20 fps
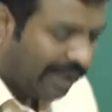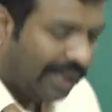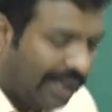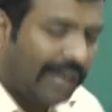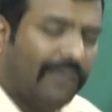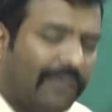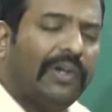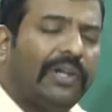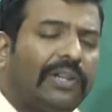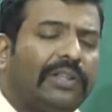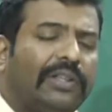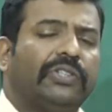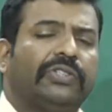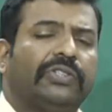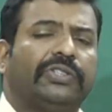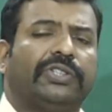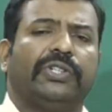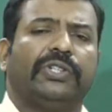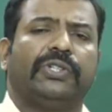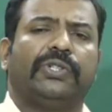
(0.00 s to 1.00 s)
to convert
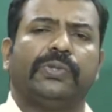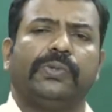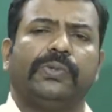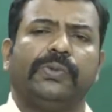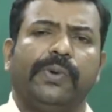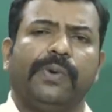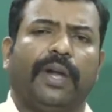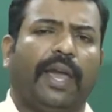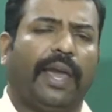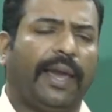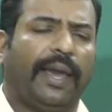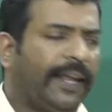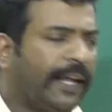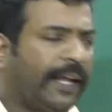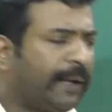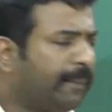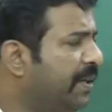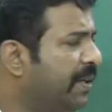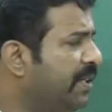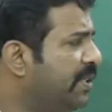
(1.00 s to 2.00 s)
this into
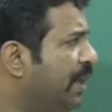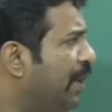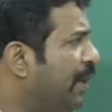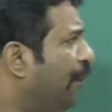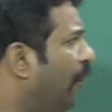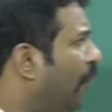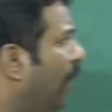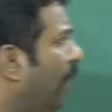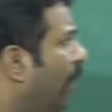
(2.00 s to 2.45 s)
an explicit